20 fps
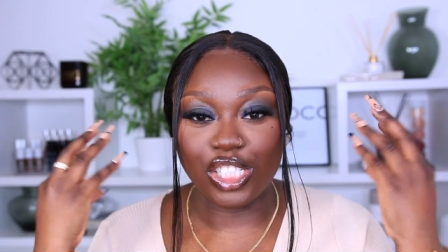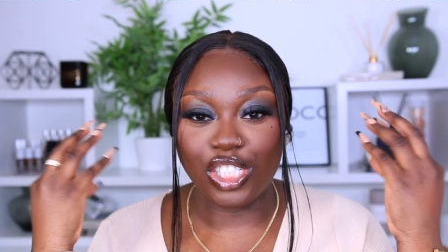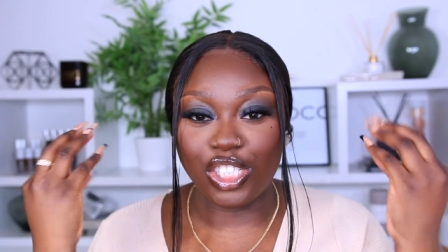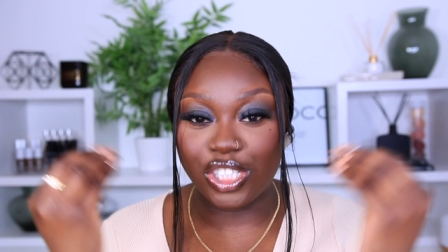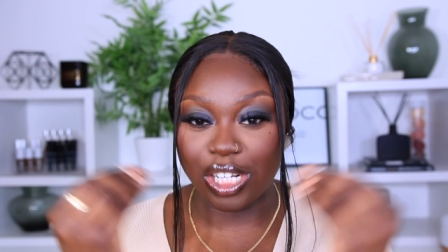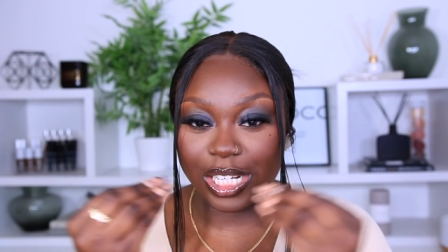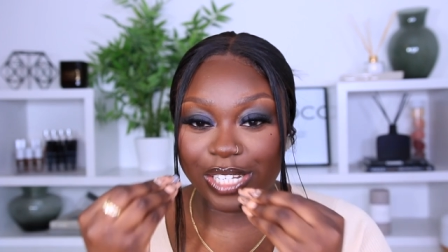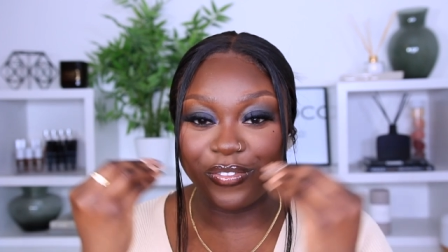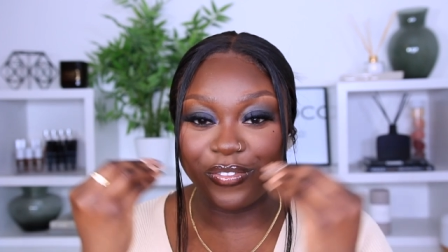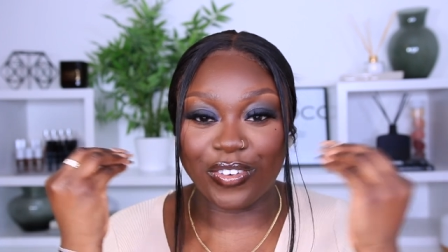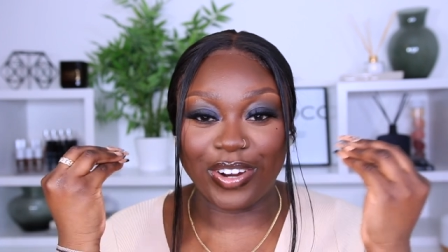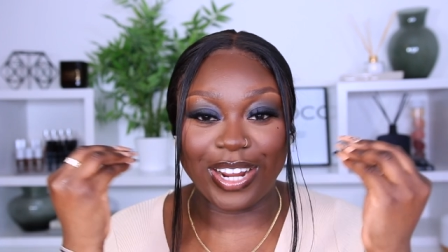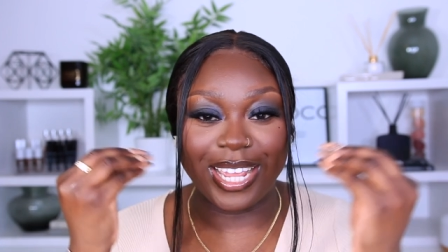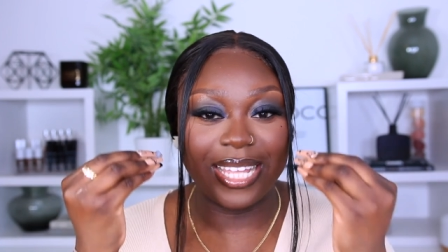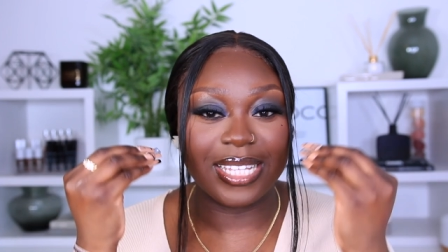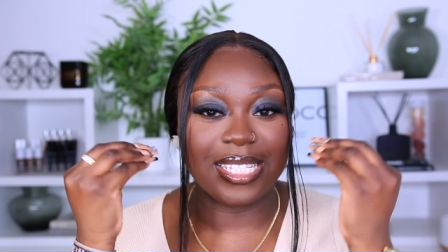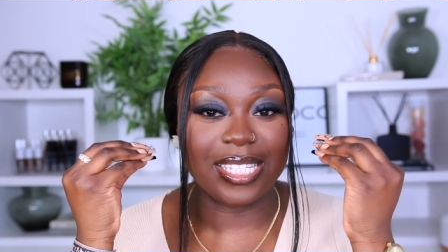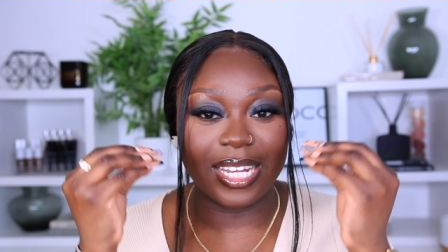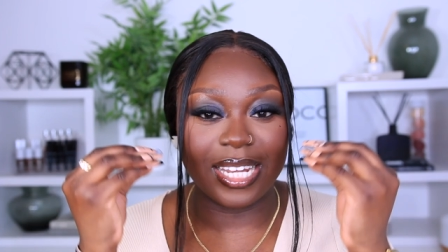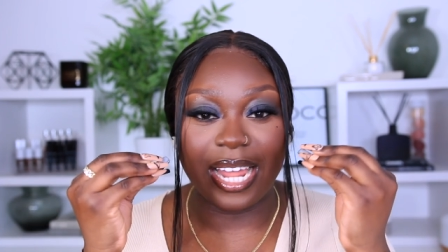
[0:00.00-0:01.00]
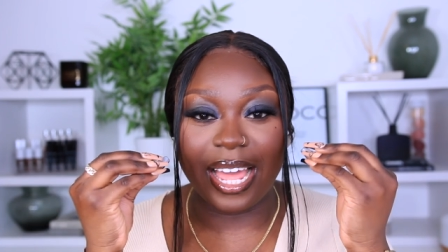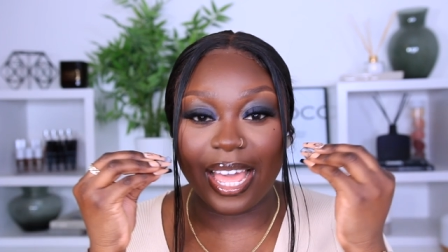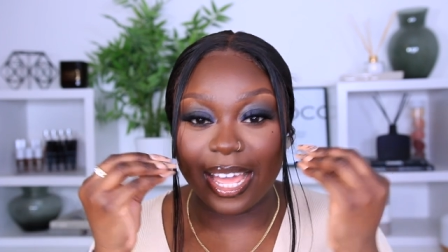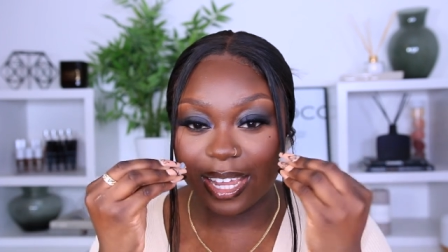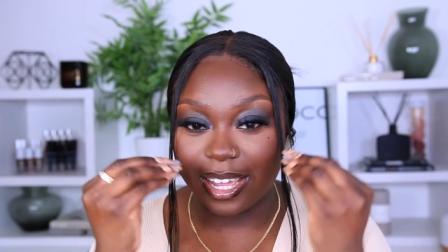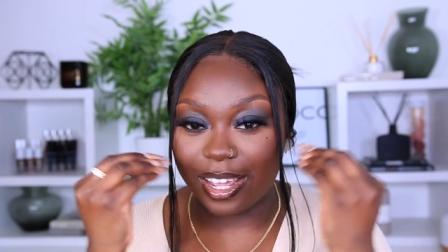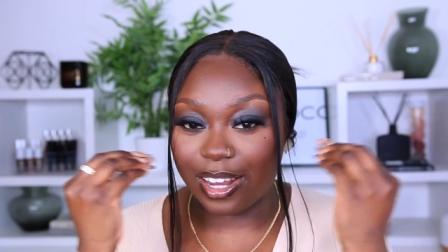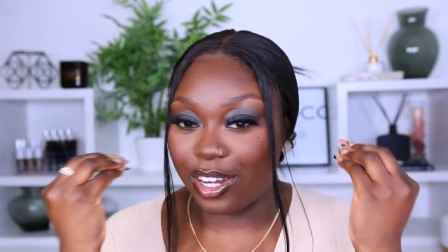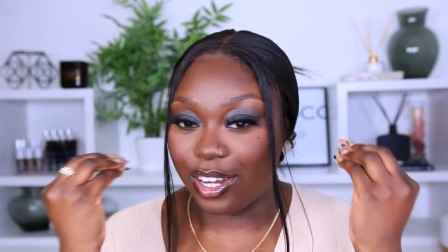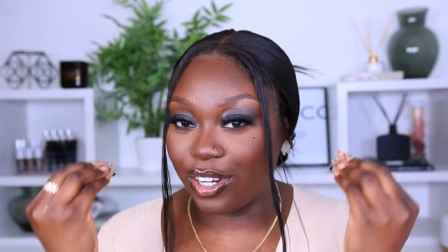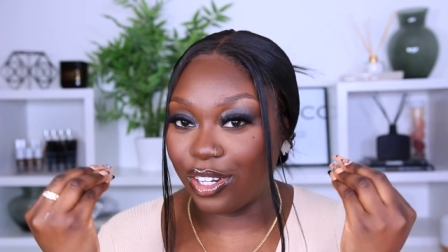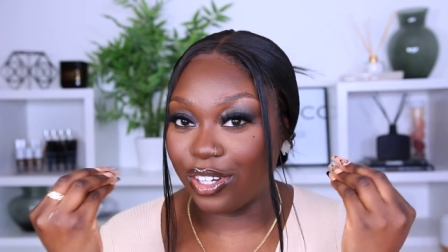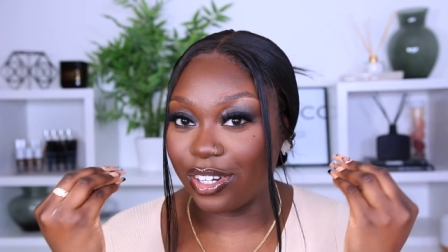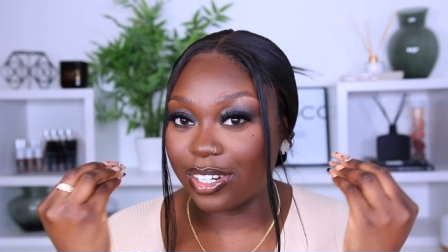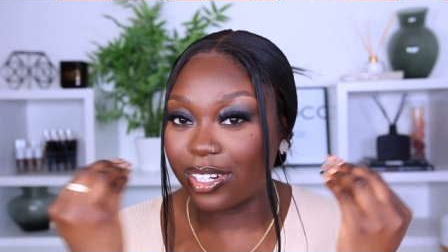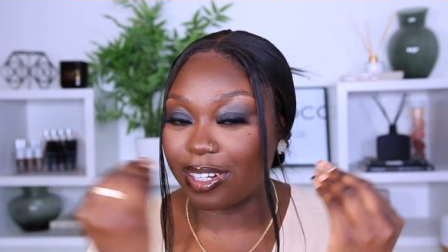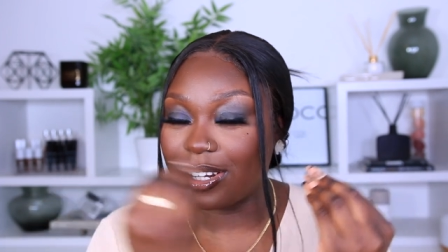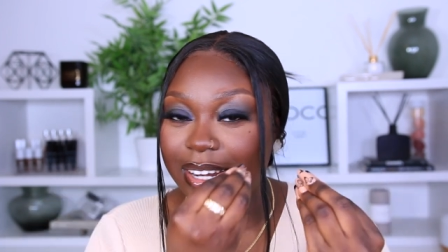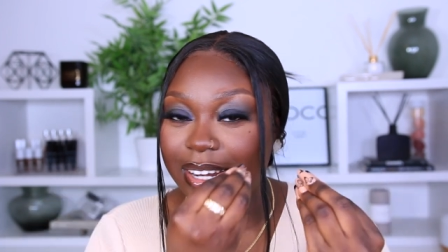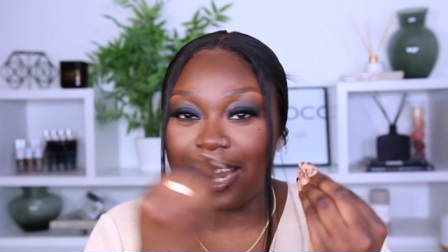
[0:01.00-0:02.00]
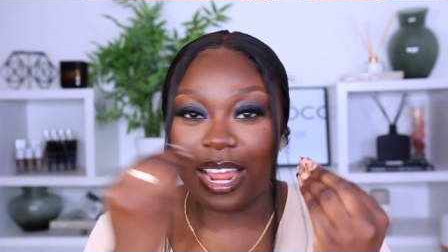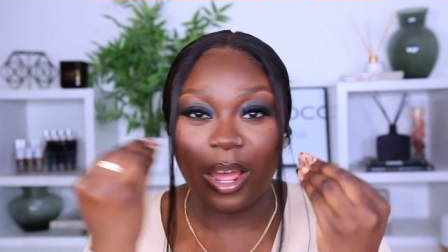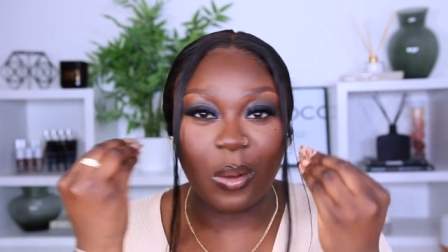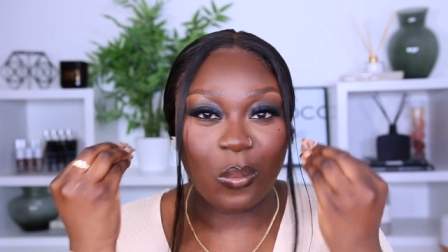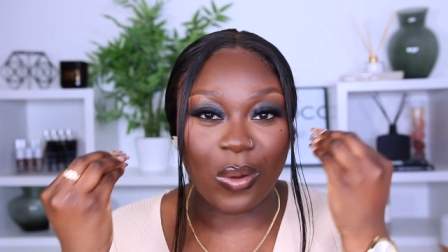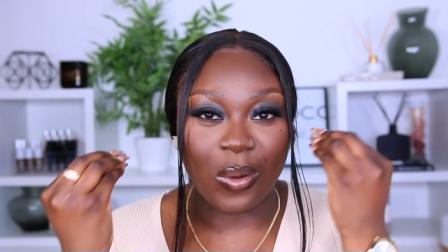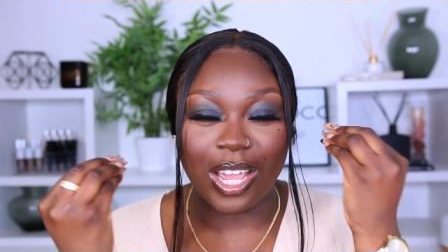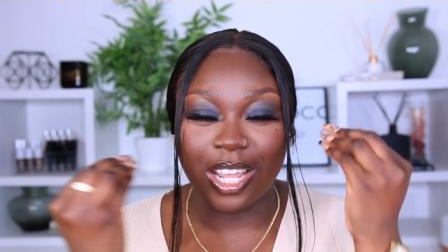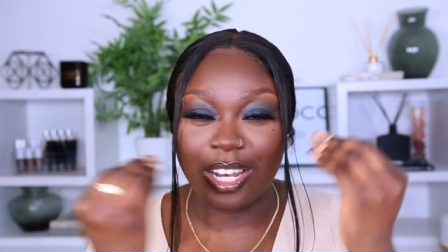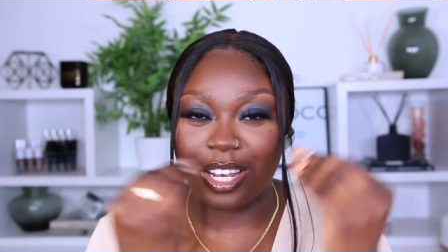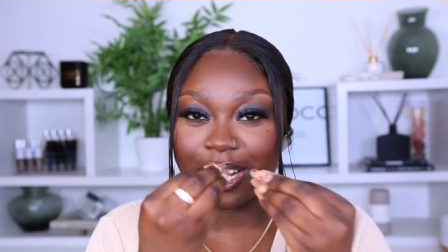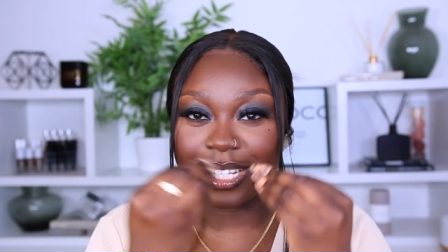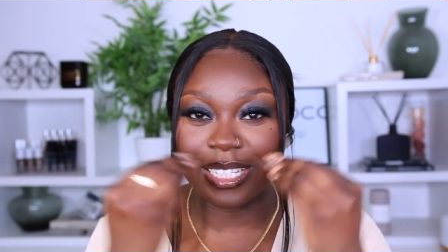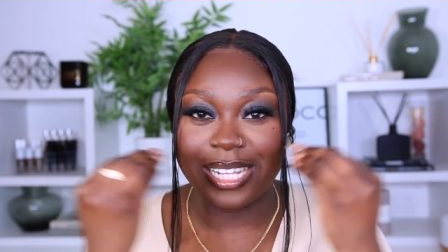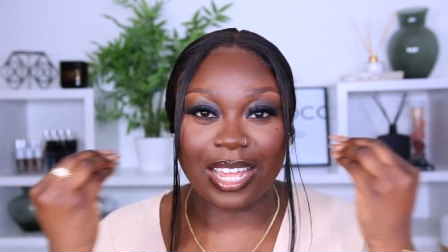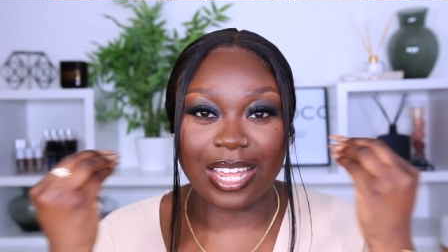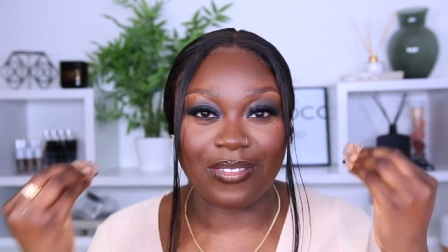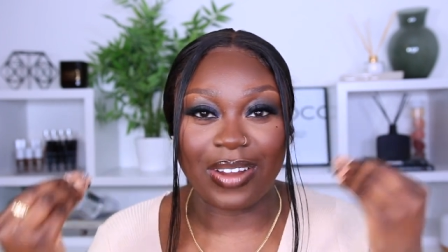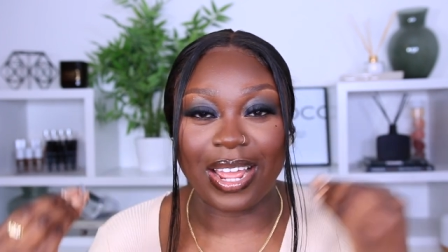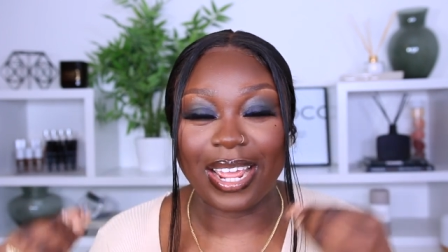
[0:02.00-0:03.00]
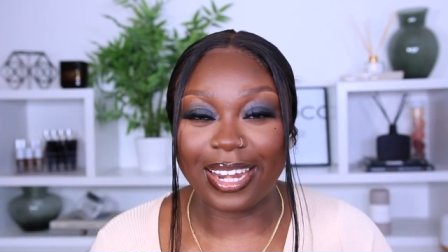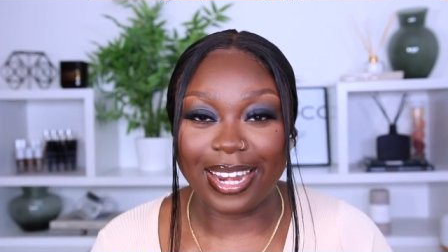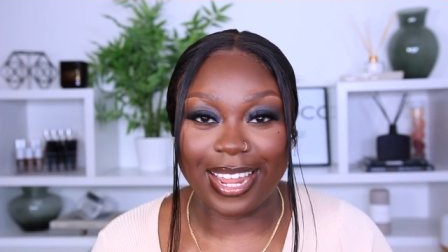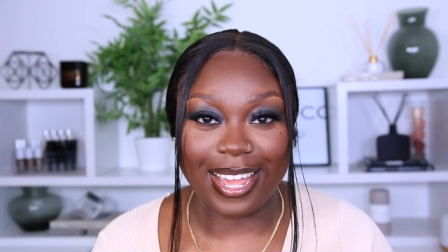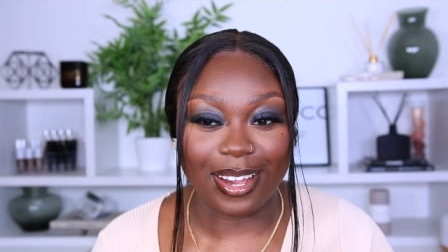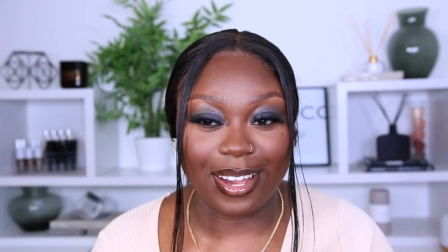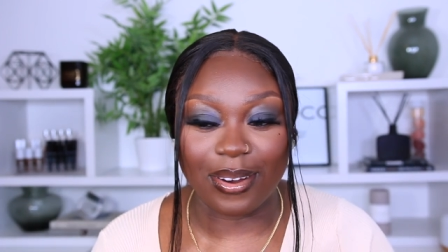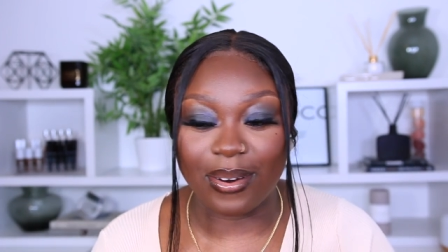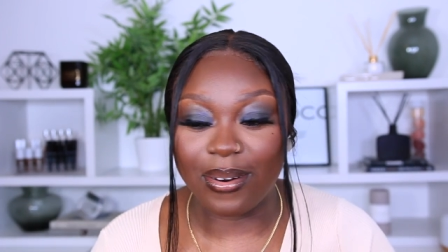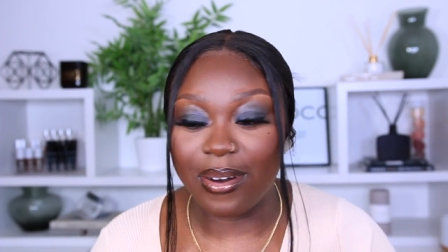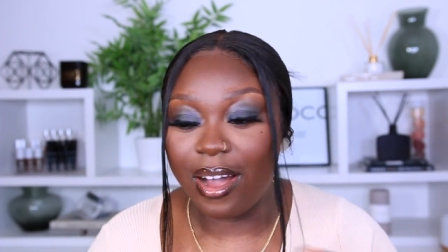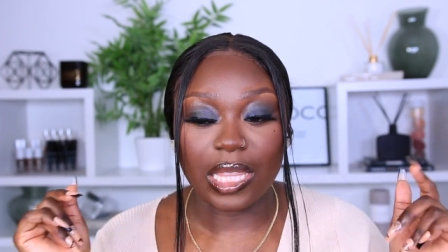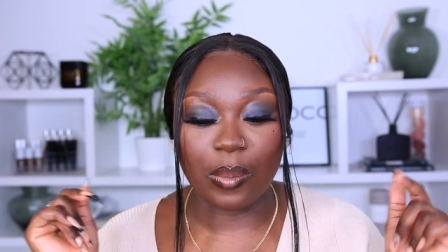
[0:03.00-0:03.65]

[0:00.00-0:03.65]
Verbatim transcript: just for it to like look like what it looks like right now.